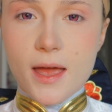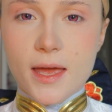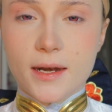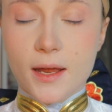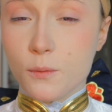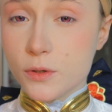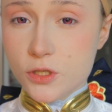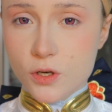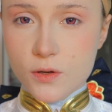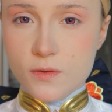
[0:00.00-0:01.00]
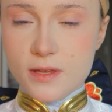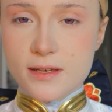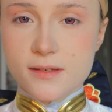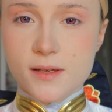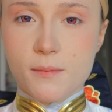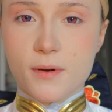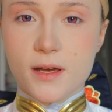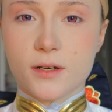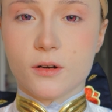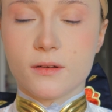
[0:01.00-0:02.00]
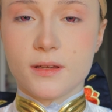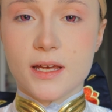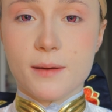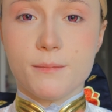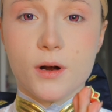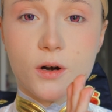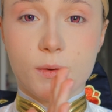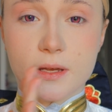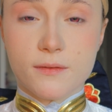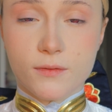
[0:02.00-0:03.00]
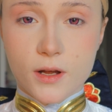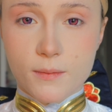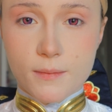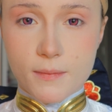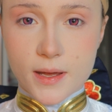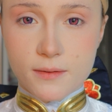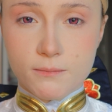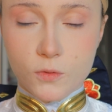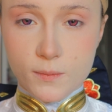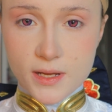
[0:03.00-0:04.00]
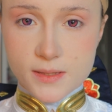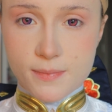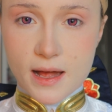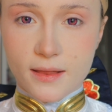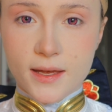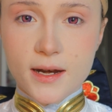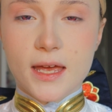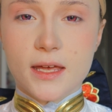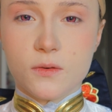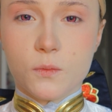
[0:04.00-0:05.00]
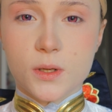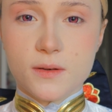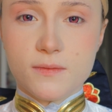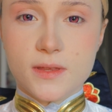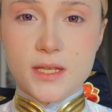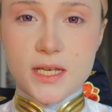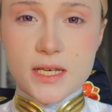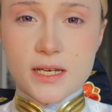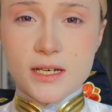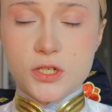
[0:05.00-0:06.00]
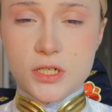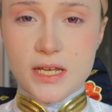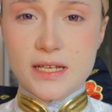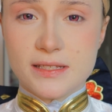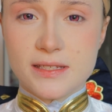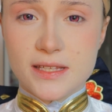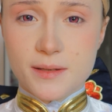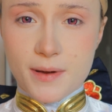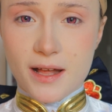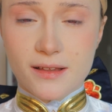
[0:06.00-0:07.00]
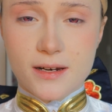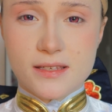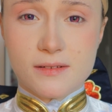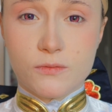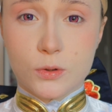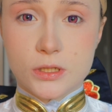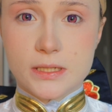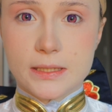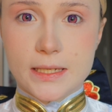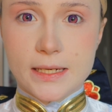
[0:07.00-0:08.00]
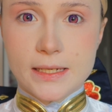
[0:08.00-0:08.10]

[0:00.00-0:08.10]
And I would show you this, but currently I'm borrowing it from my roommate's palette, and one of the shades in the palette is unfortunately